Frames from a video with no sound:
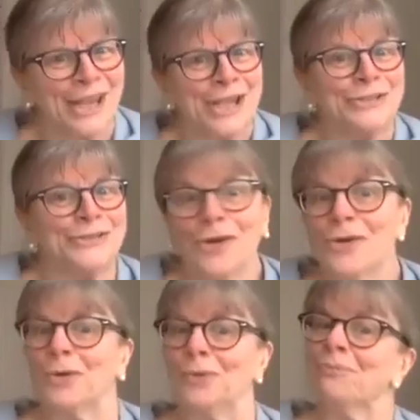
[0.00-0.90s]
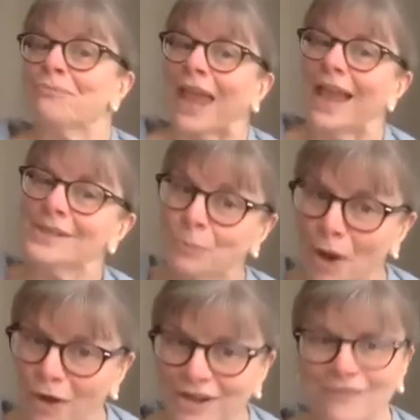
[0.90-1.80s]
So, as
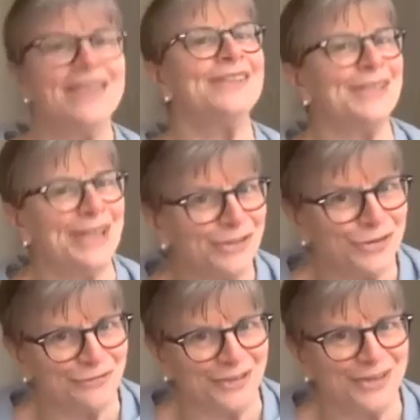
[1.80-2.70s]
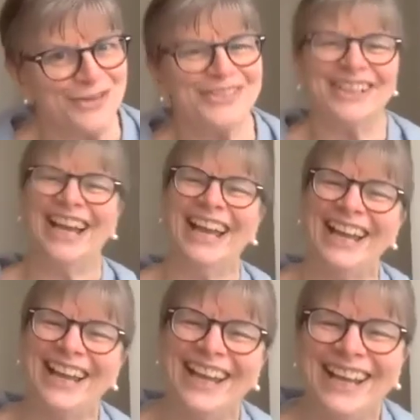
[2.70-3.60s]
part of this interview,
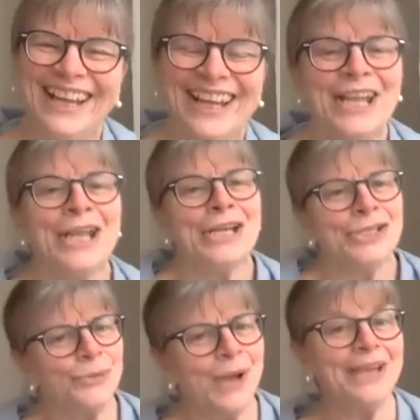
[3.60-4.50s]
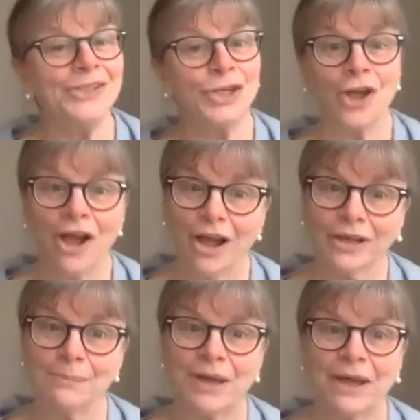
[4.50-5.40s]
do you want to
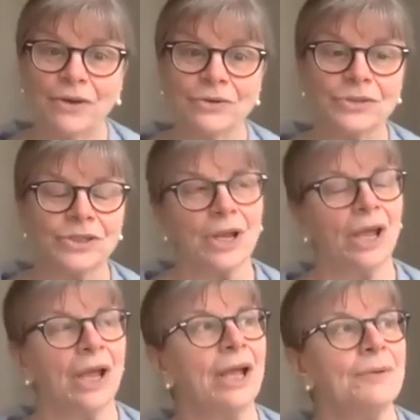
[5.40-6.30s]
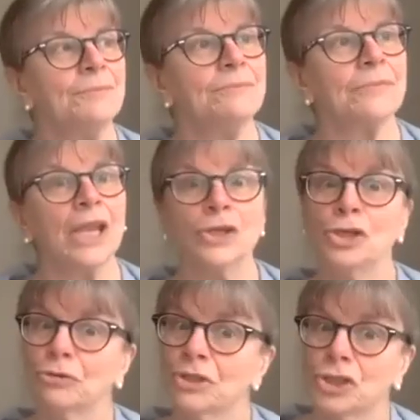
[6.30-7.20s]
talk about
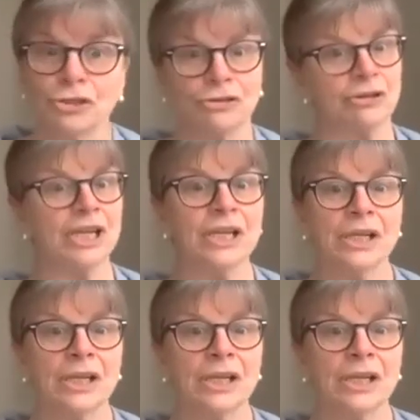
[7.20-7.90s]
your journey?